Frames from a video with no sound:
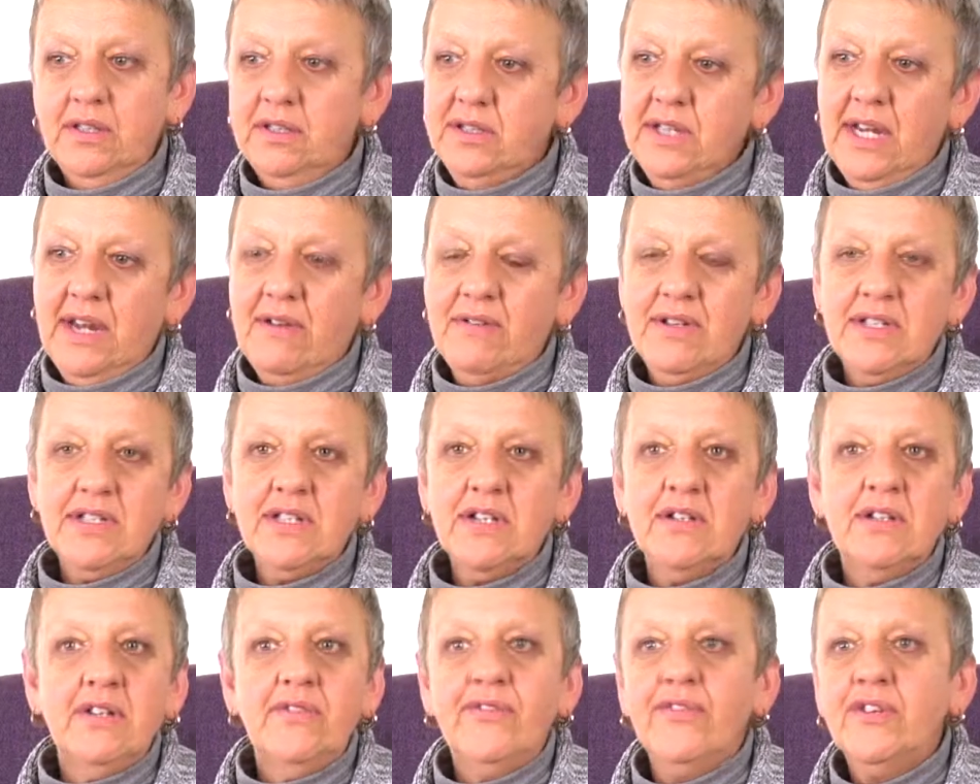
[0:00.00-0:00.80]
yeah,
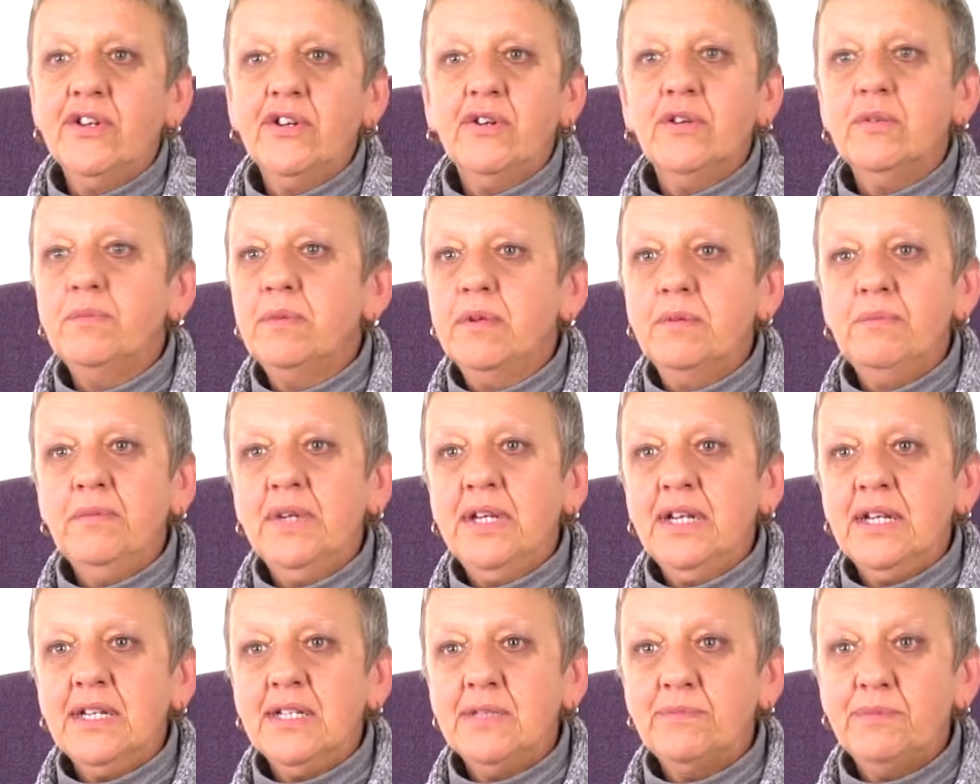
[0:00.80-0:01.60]
it's only for a couple of
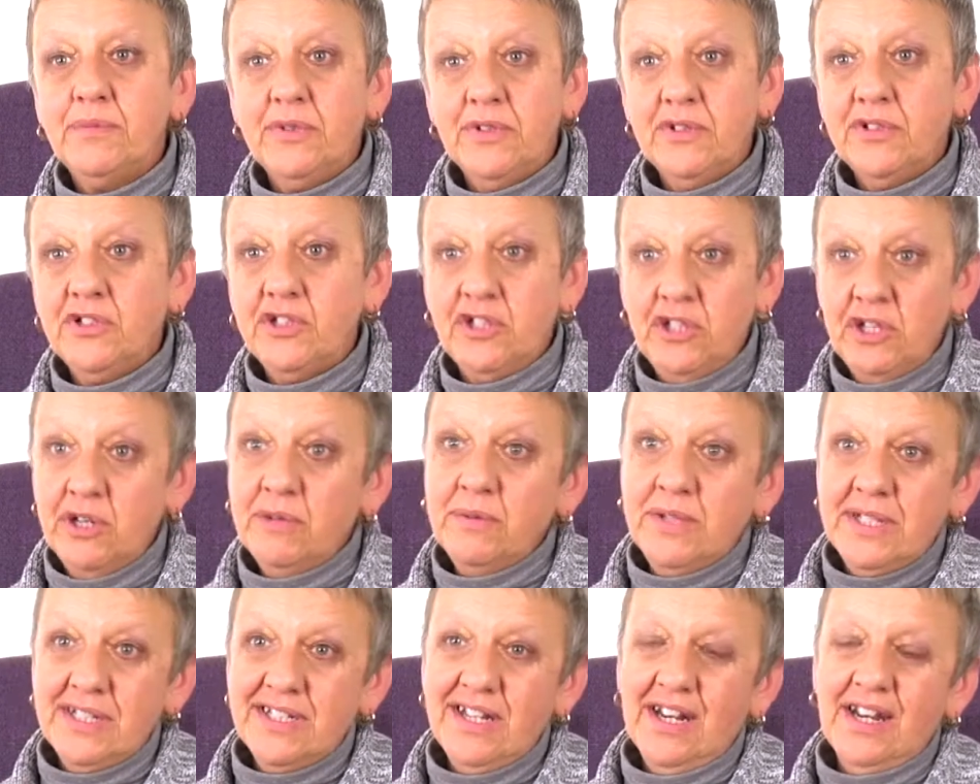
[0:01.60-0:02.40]
minutes, but to
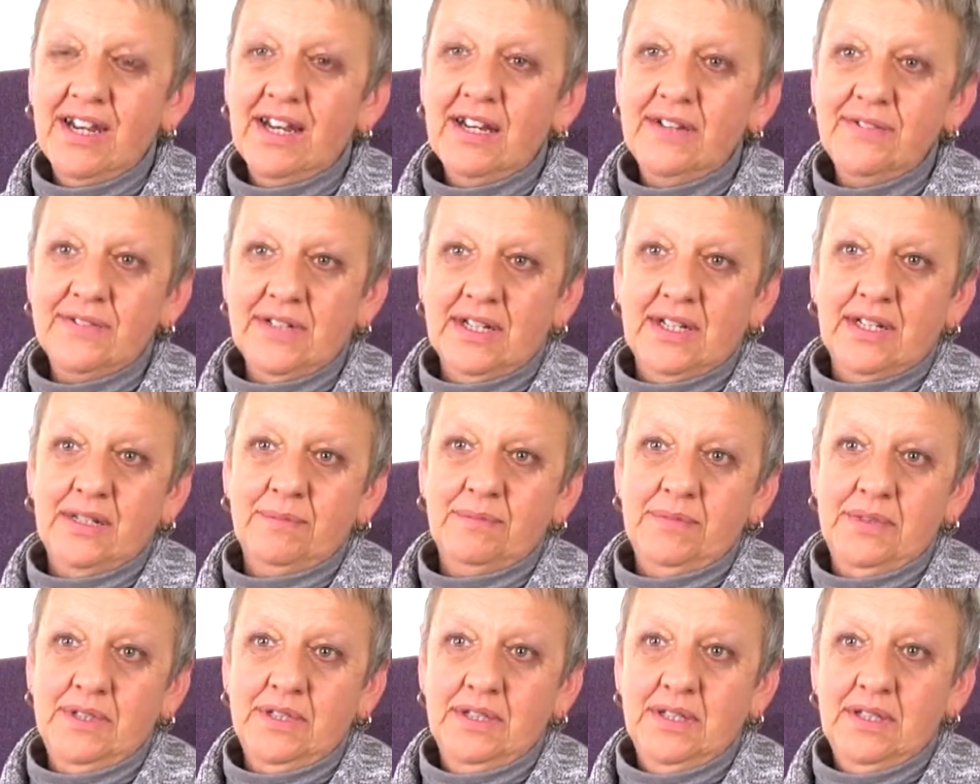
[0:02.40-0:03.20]
you it's a
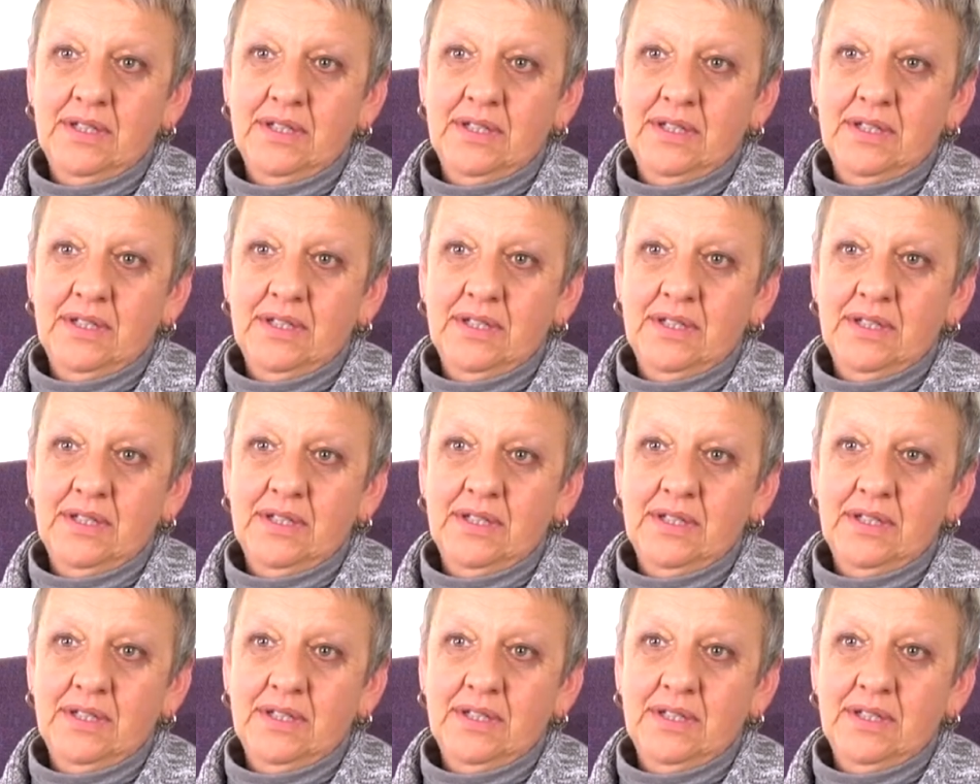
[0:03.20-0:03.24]
lifetime.